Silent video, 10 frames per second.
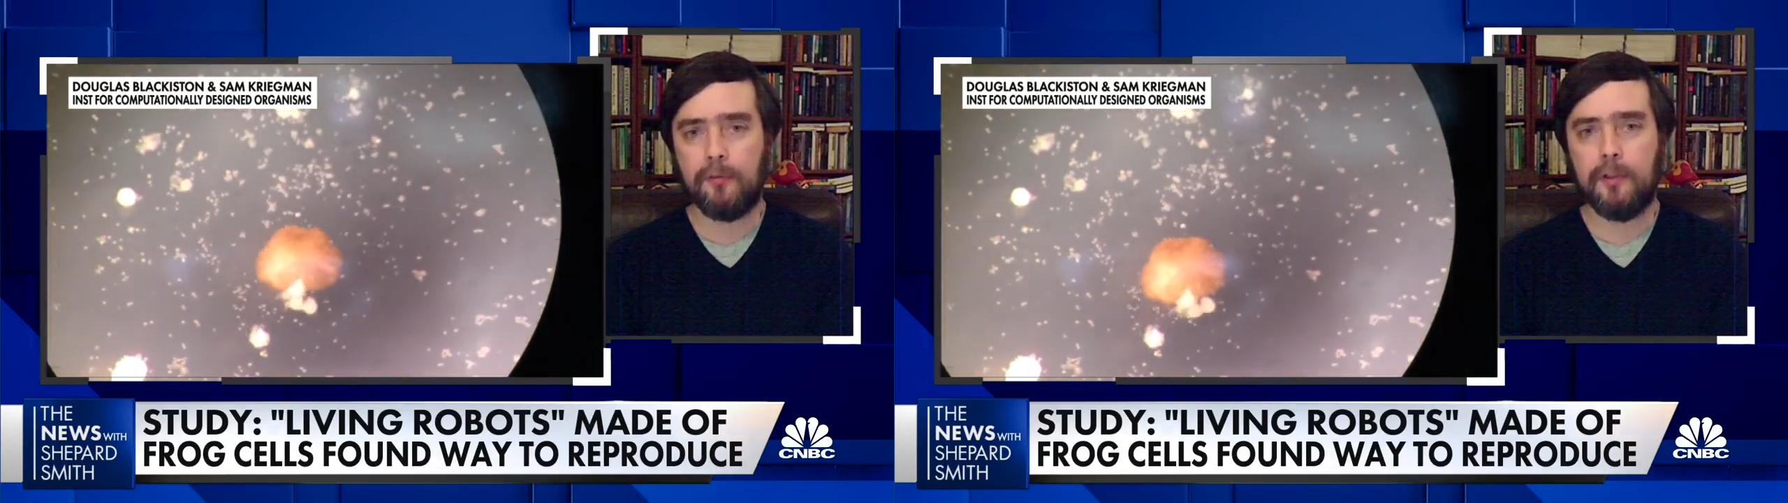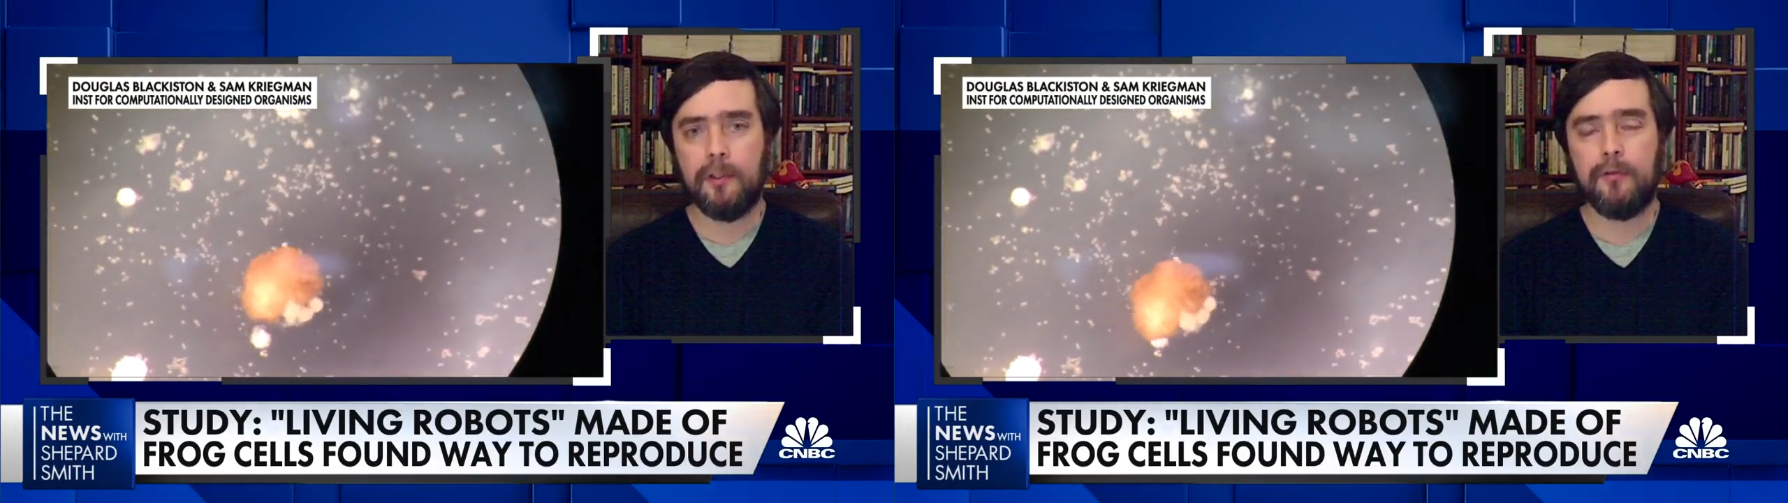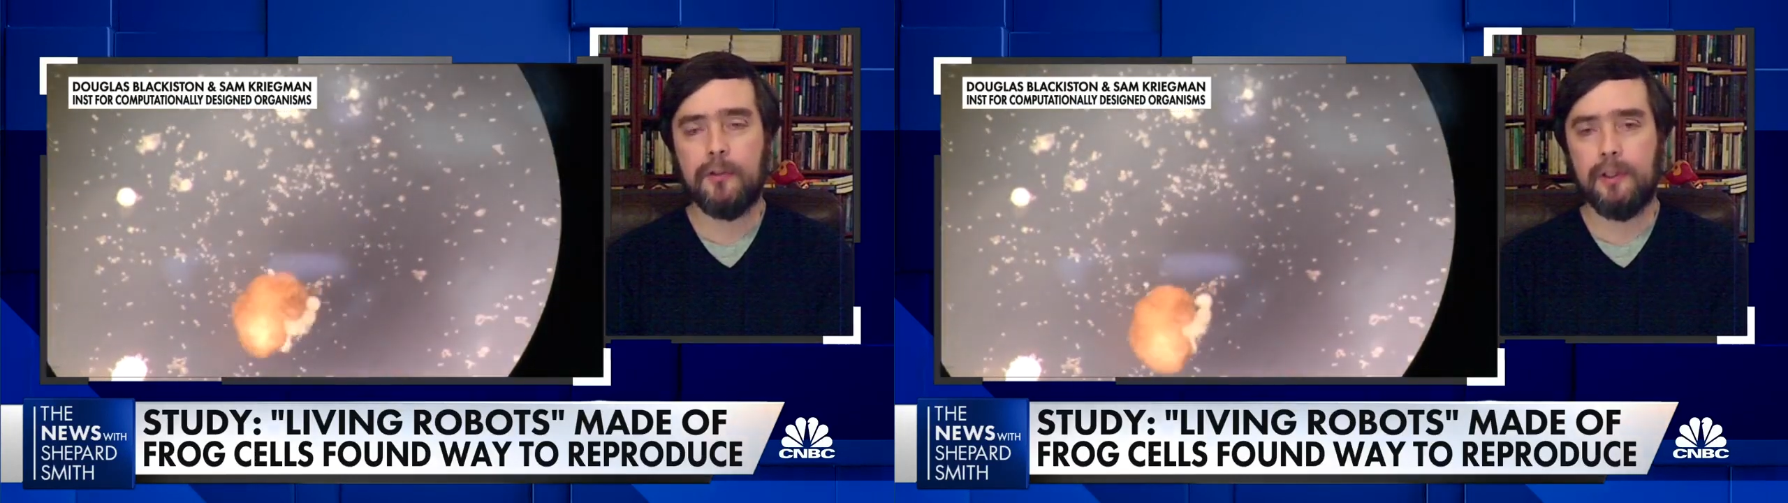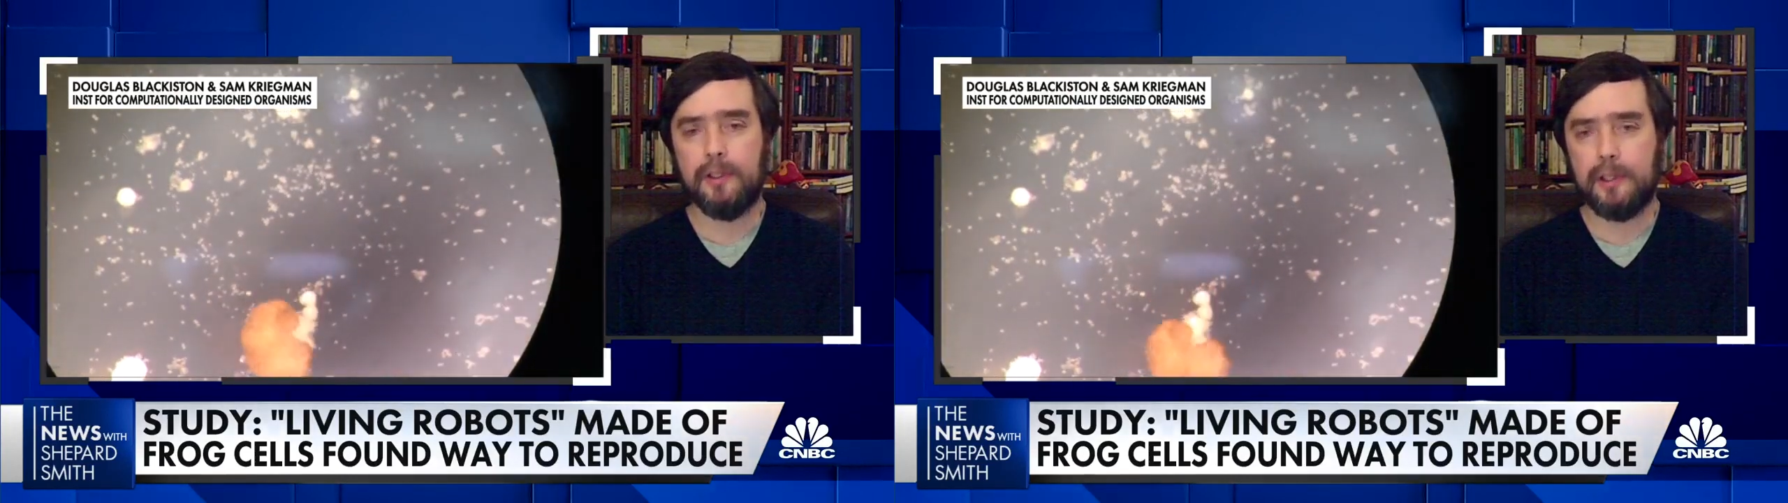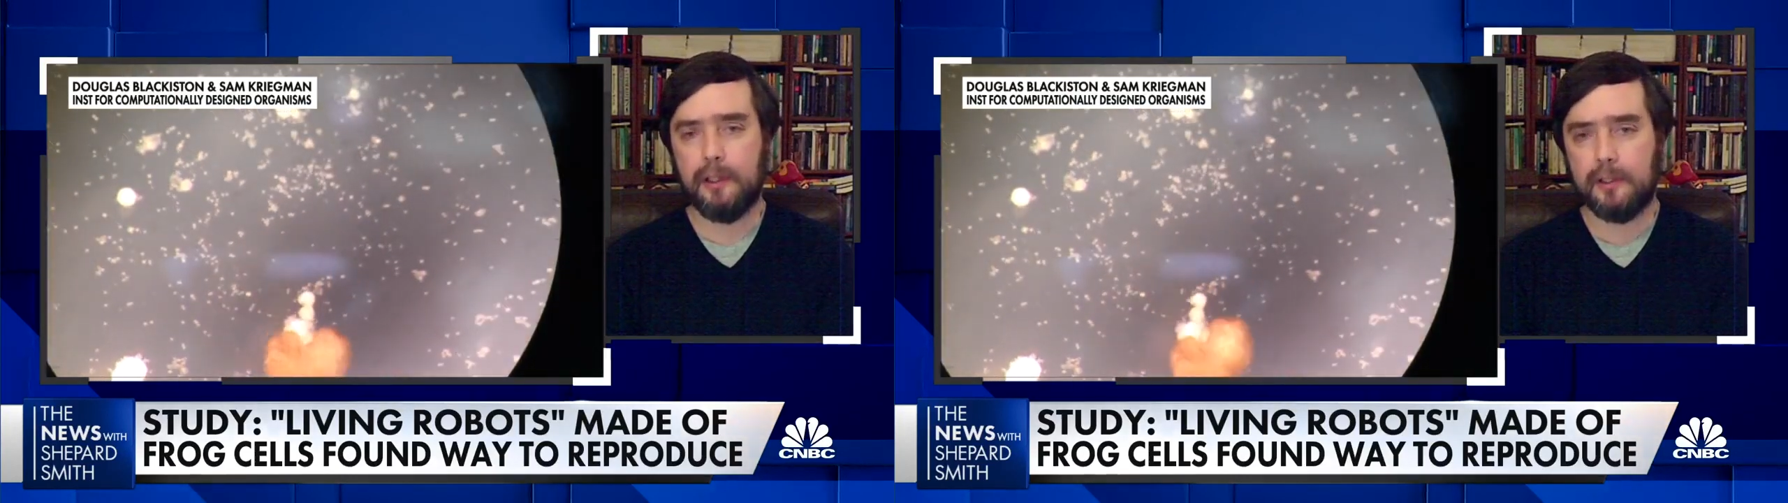to give to these
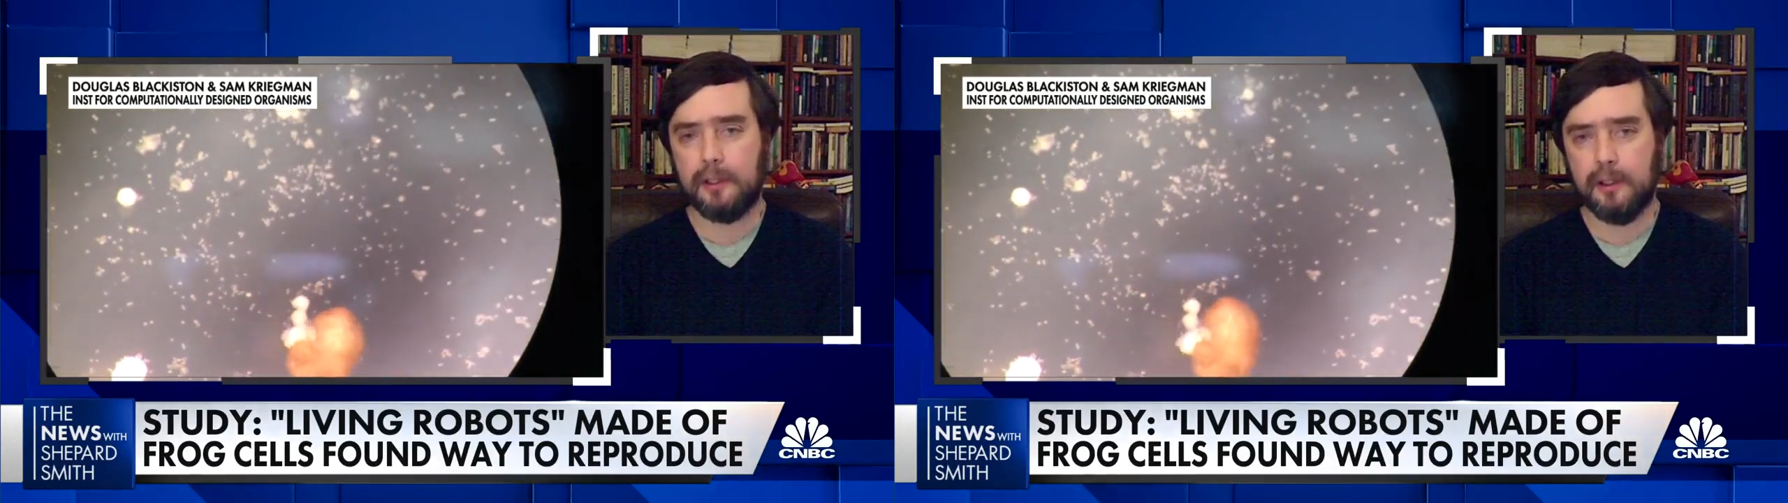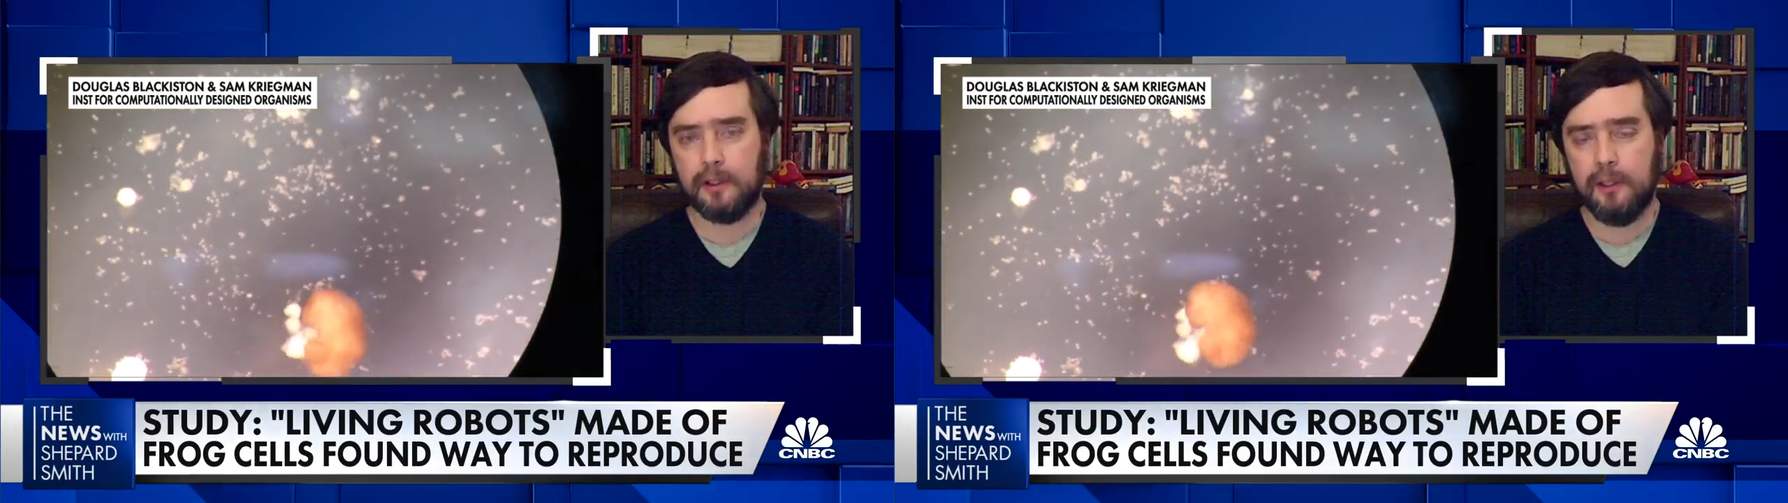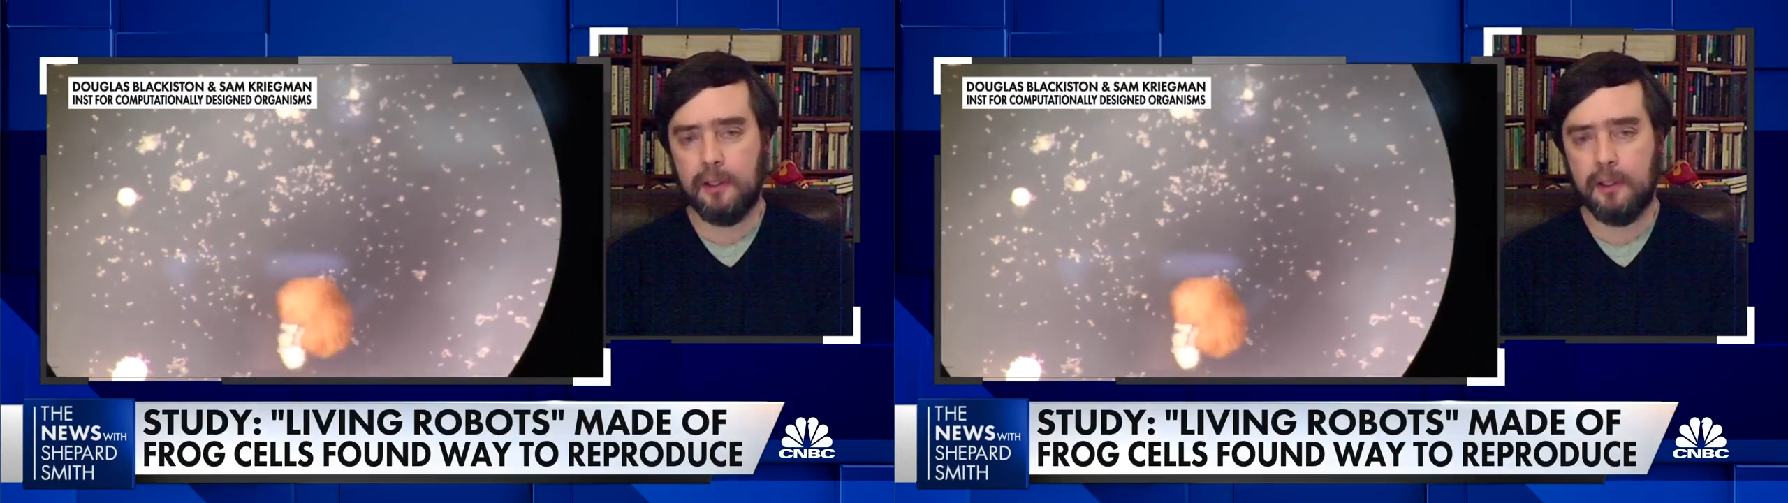skin cells